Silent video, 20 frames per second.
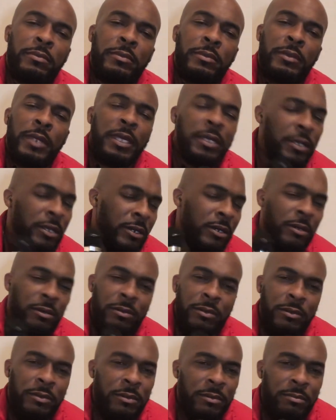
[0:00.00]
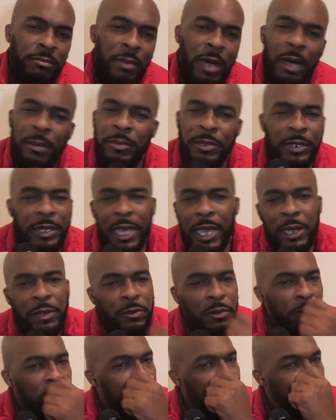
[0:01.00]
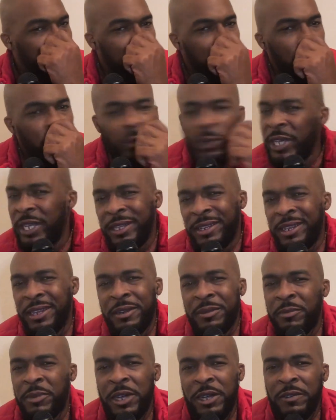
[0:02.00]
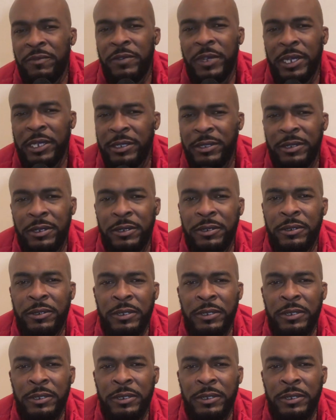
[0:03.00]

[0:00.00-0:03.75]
Like, you know, mama's ass whoopings be weak than a motherfucker, you know.